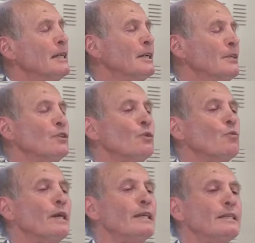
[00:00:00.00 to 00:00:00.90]
In the
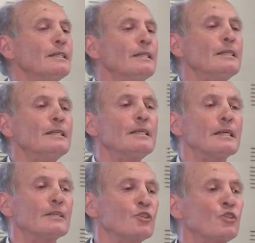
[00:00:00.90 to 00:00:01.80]
wind
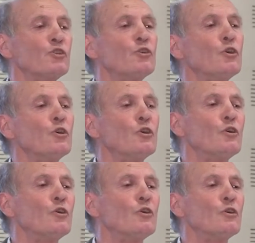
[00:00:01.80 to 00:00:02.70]
and
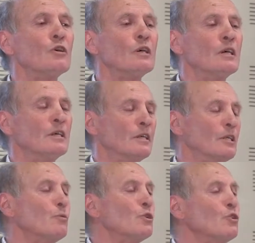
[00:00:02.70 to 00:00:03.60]
snow,
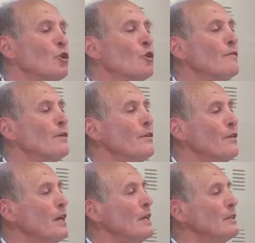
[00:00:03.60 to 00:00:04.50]
it was over
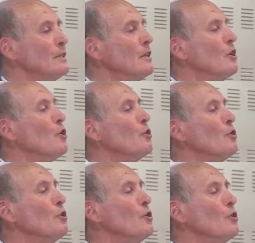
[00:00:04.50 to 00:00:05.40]
they did
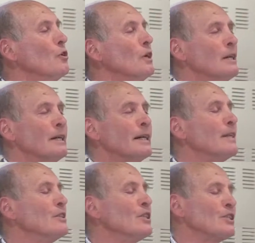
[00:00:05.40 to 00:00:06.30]
go,
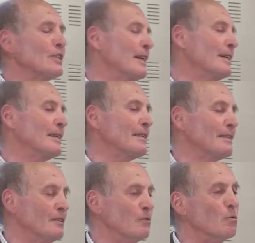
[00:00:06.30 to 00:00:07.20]
and sank
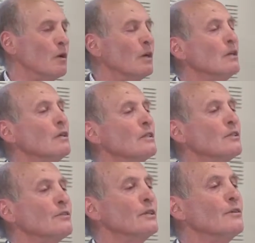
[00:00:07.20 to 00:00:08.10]
in a
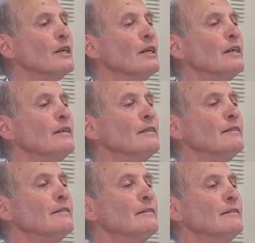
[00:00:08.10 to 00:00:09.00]
watery grave.